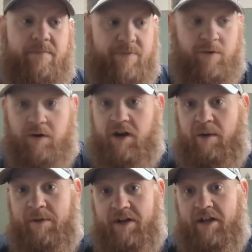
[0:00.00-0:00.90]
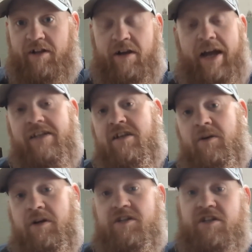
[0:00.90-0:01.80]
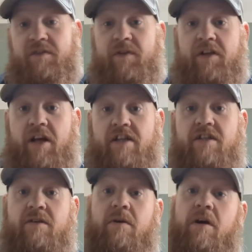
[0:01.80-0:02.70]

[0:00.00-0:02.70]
throw a comment down there, ask a question if you'd like to.